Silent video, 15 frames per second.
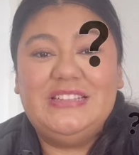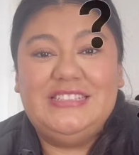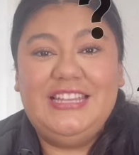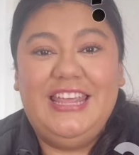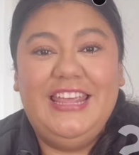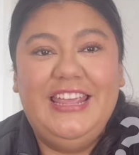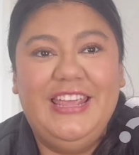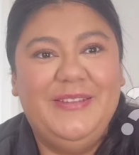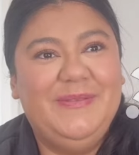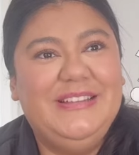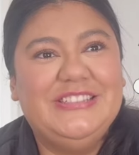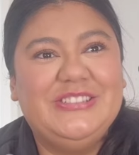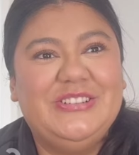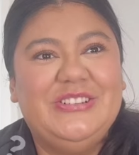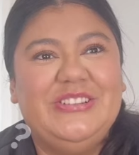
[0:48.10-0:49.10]
it's taking
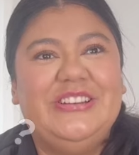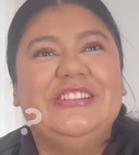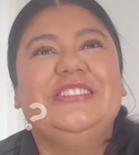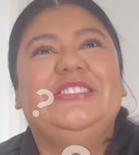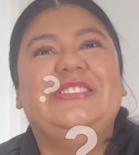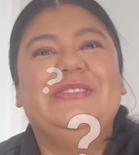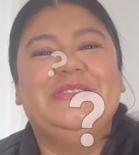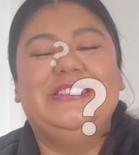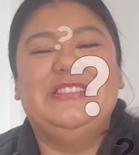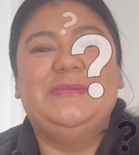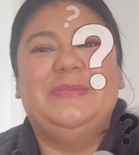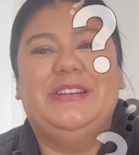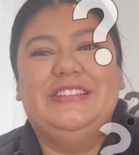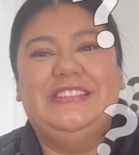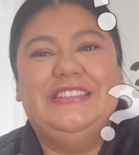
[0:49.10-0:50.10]
me so long to
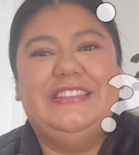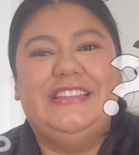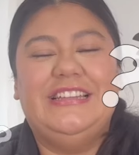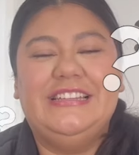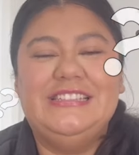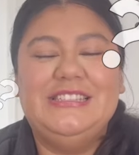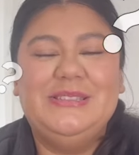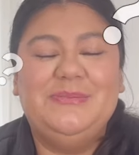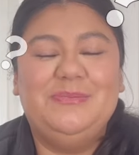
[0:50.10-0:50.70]
respond to this,